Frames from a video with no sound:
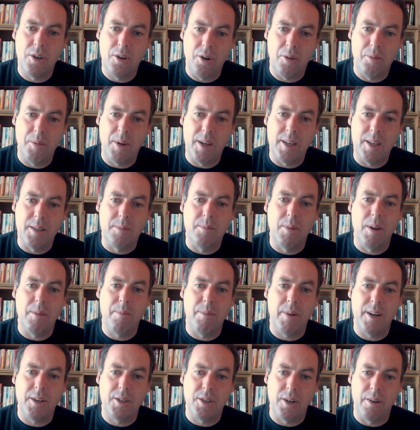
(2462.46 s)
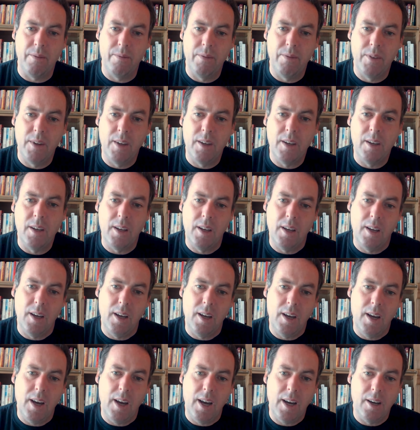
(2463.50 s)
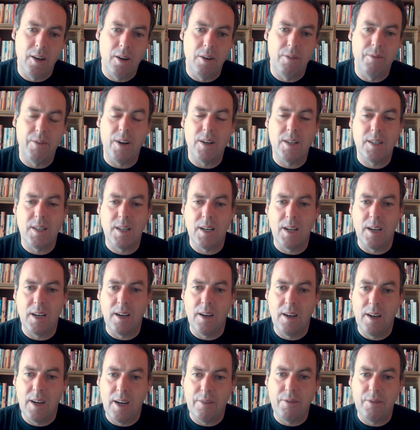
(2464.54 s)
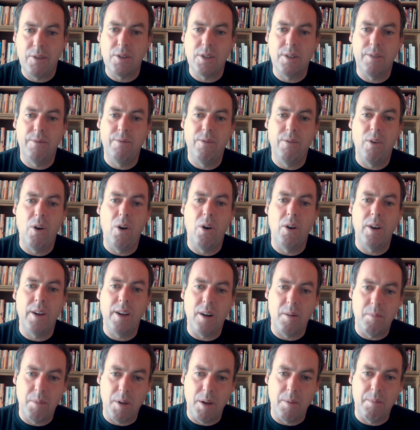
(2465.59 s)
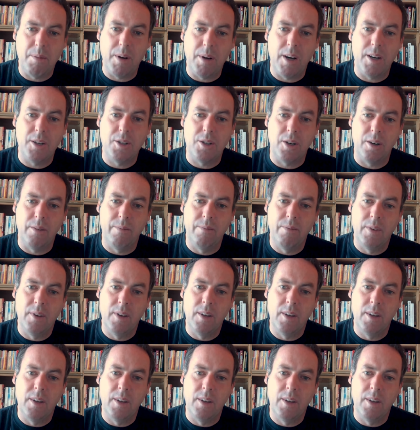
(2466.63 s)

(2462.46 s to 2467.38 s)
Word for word: normalize blood pressure. And conversely, if there's a fall in our blood pressure,